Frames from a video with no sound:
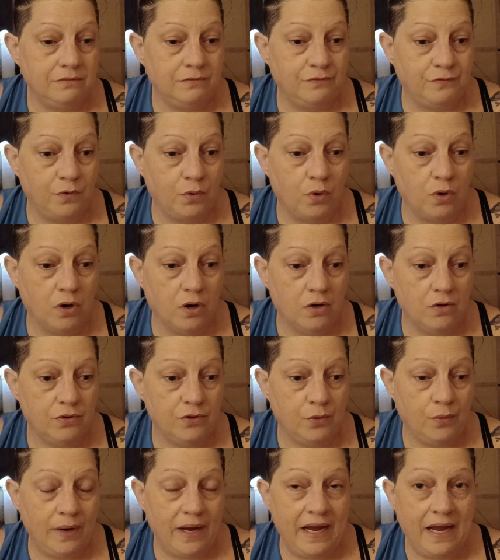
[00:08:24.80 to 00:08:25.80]
for
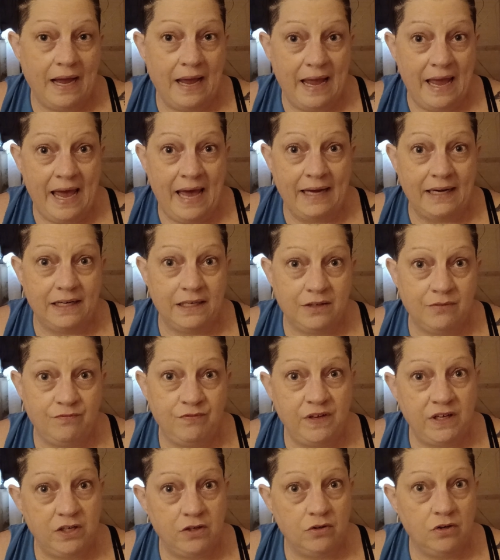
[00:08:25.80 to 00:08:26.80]
the way I had it
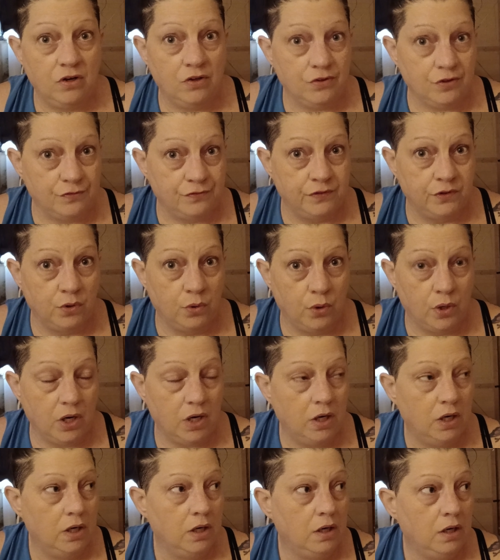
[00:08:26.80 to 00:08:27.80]
configured on the
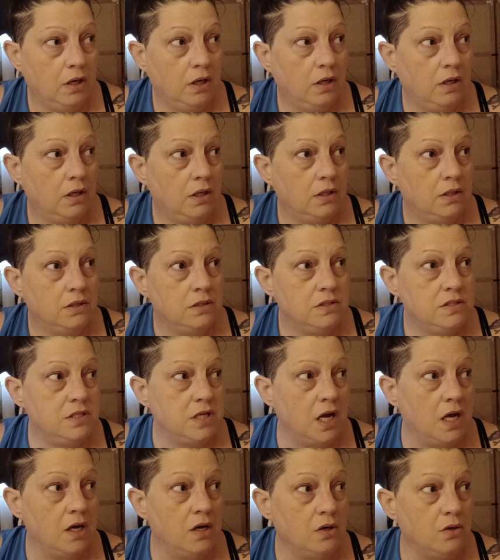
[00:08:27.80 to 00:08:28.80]
floor.
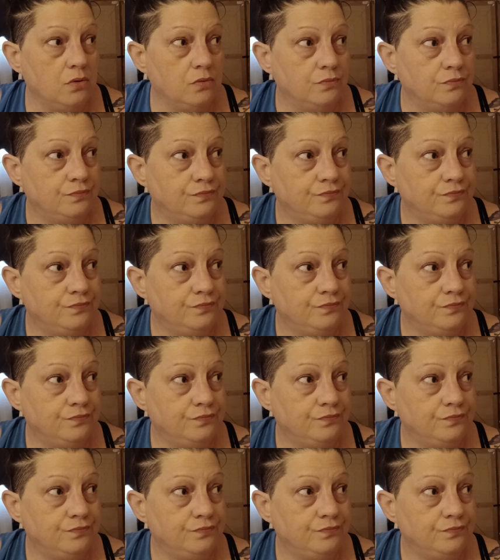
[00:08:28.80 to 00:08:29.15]
So,